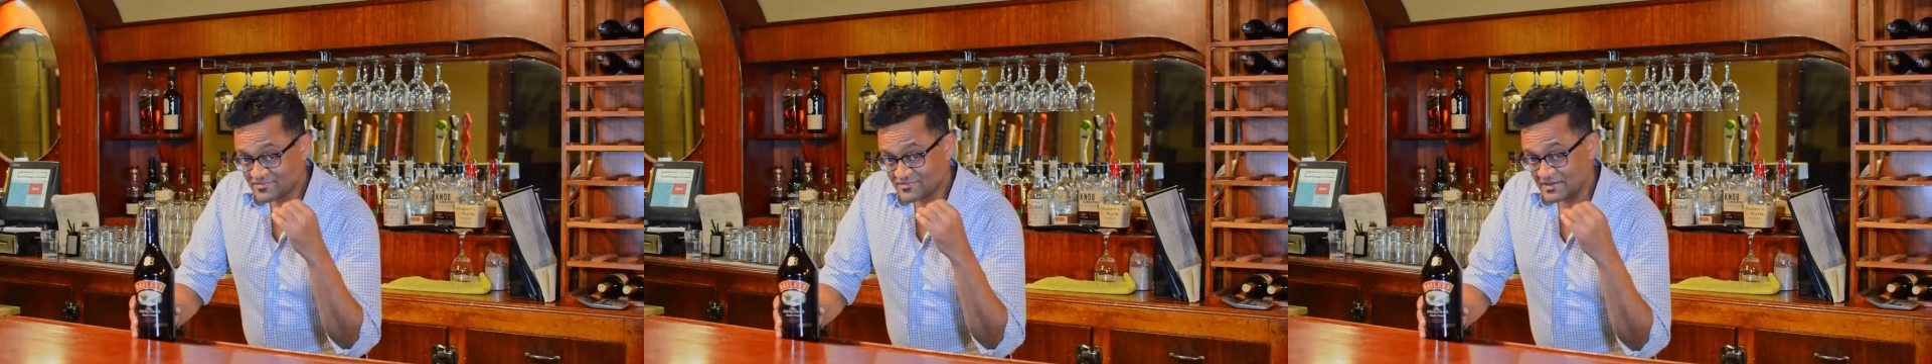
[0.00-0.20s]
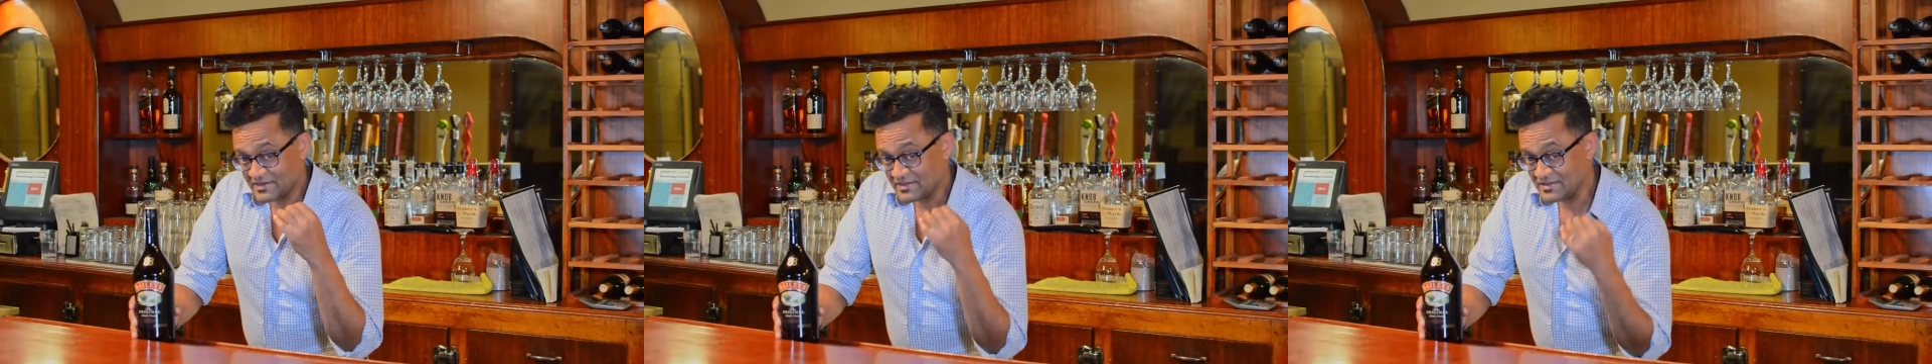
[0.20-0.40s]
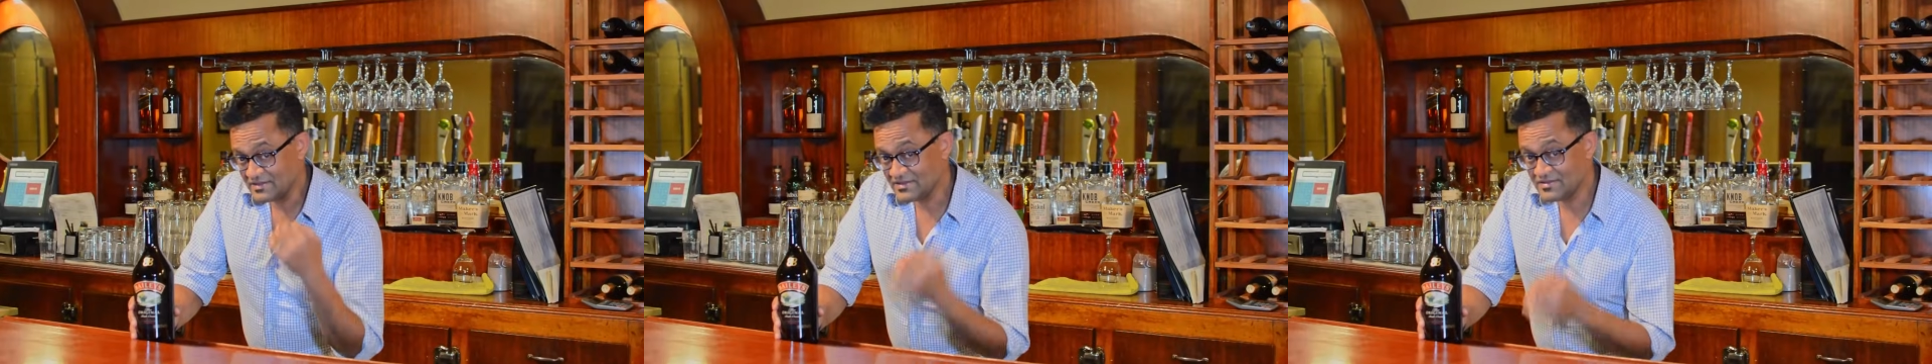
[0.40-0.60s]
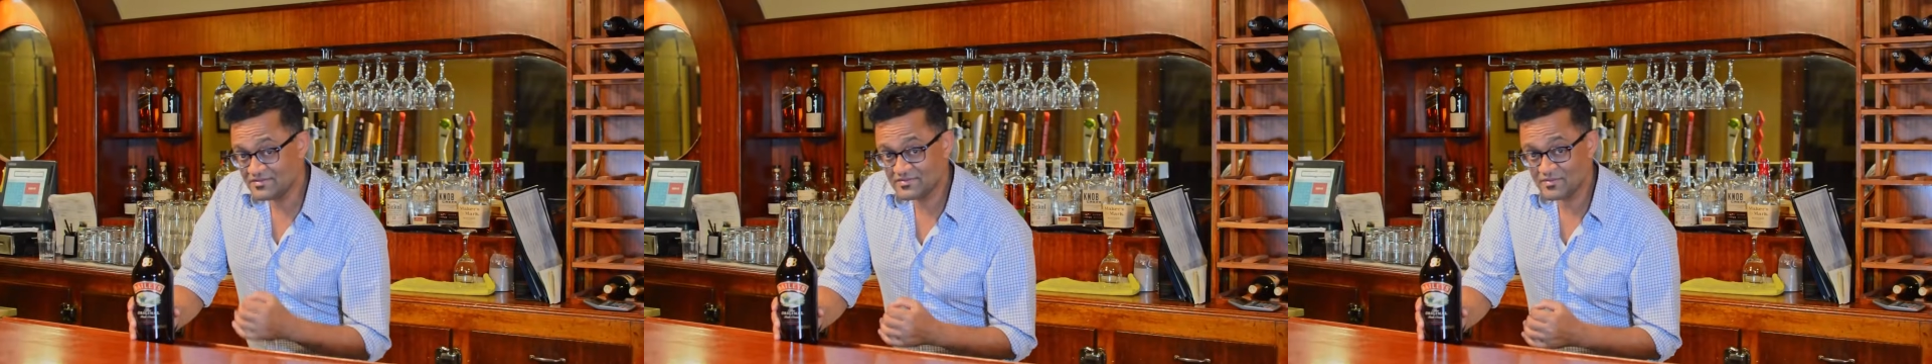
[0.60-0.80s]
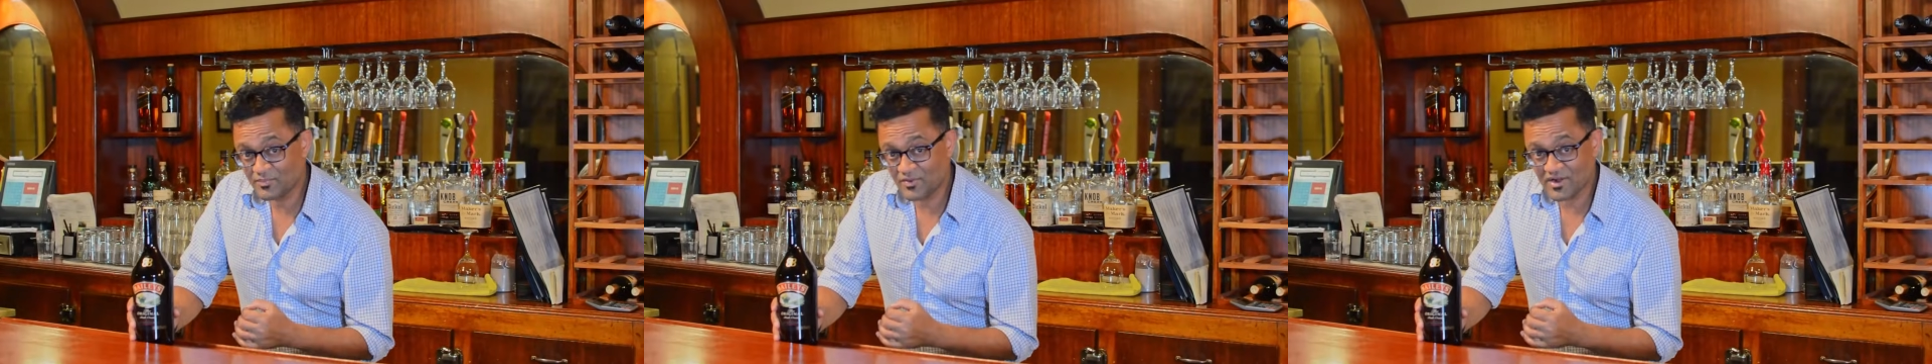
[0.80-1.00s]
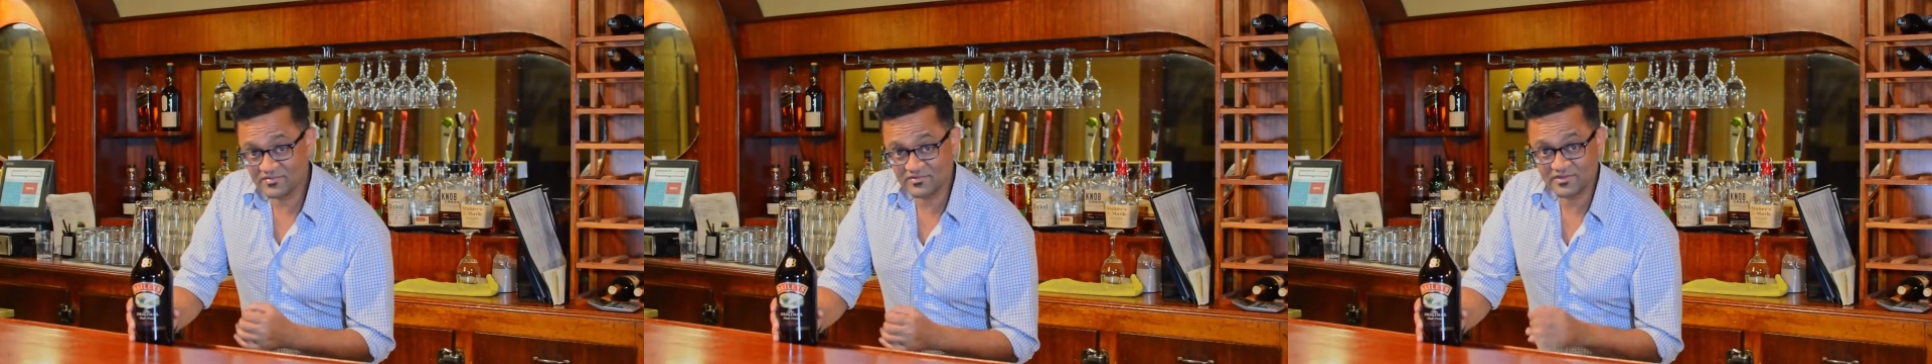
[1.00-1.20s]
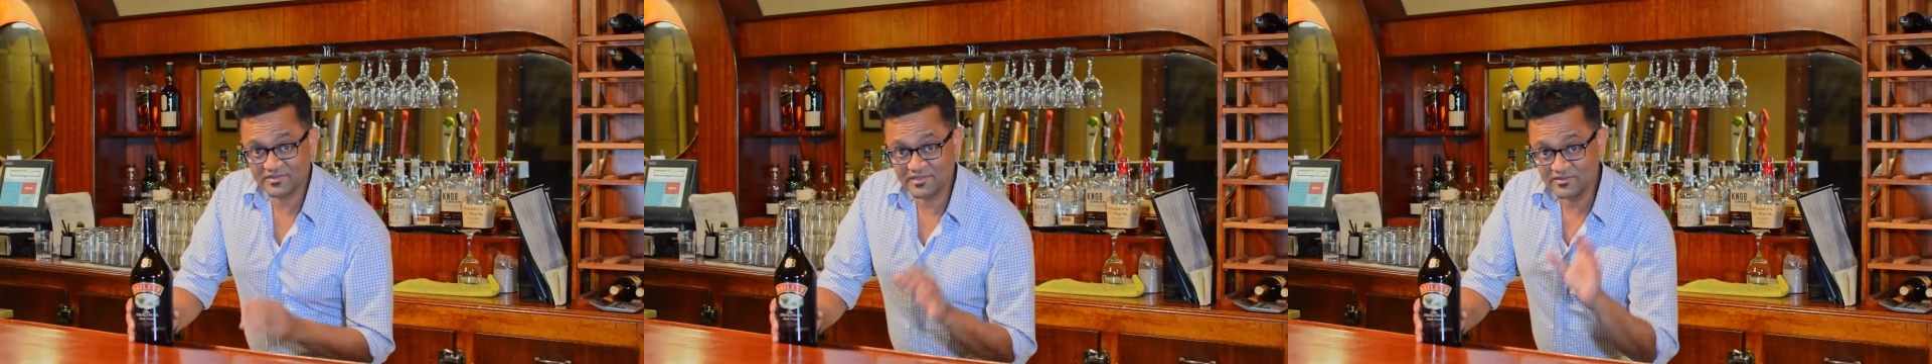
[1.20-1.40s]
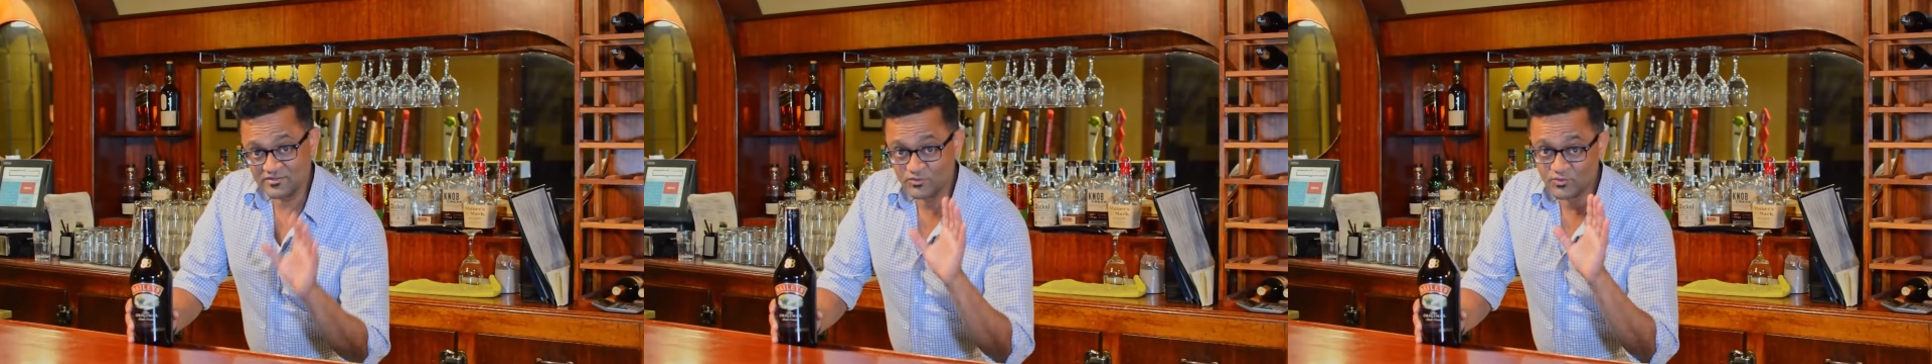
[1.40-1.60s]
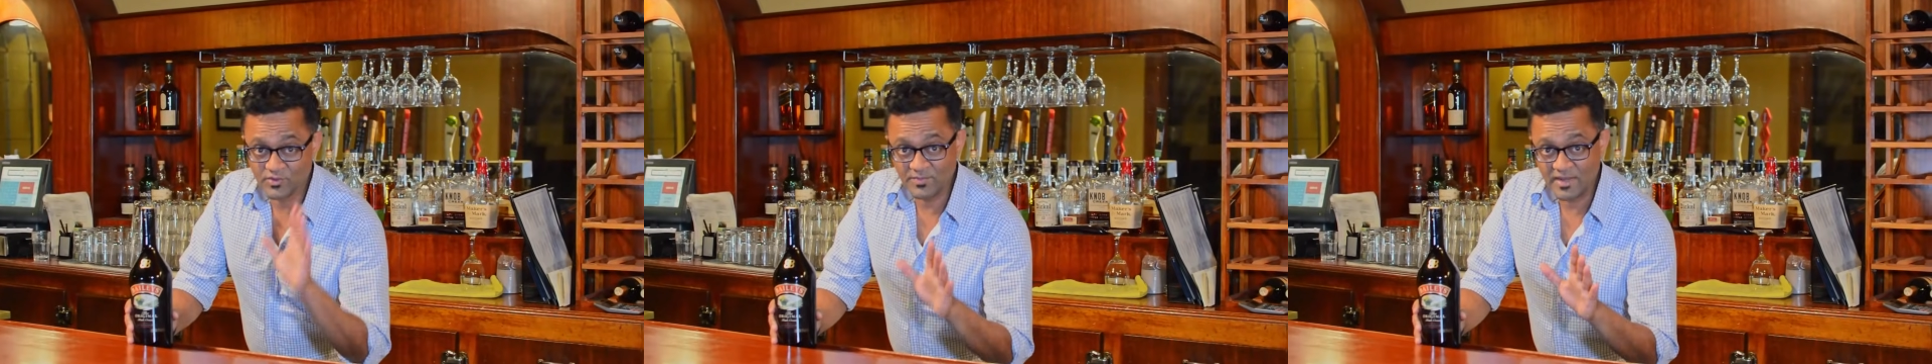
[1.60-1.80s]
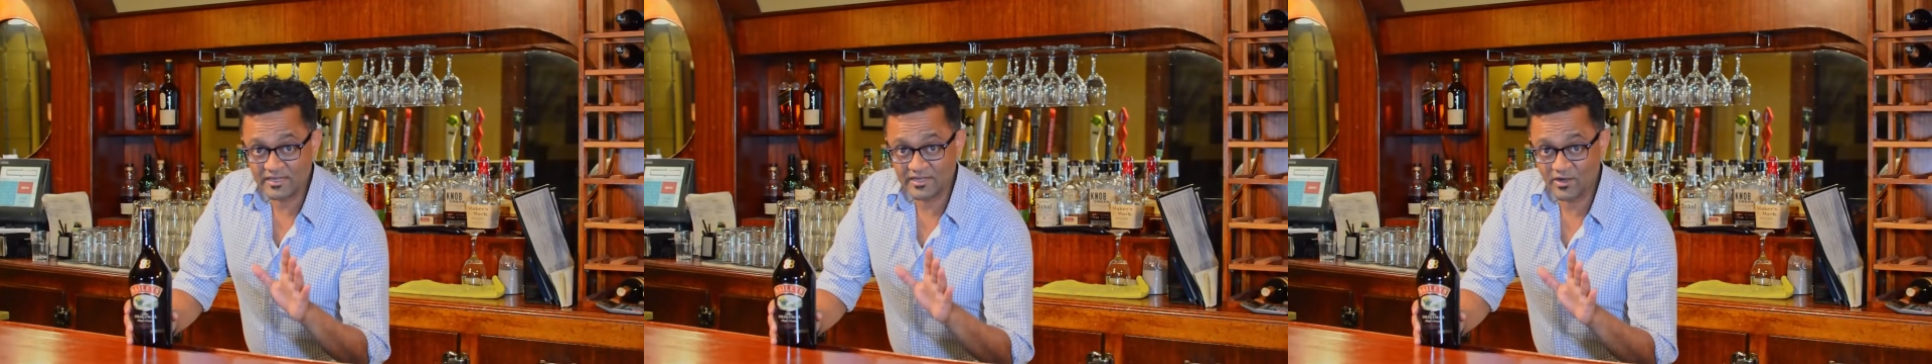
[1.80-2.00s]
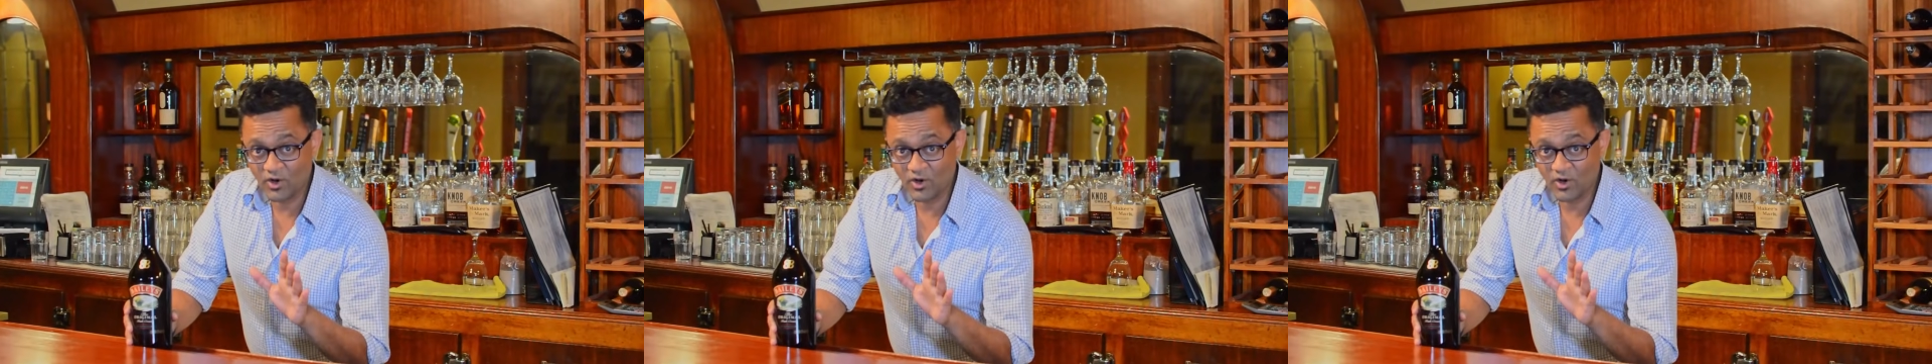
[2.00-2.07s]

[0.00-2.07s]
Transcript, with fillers: is an easy project that you can make at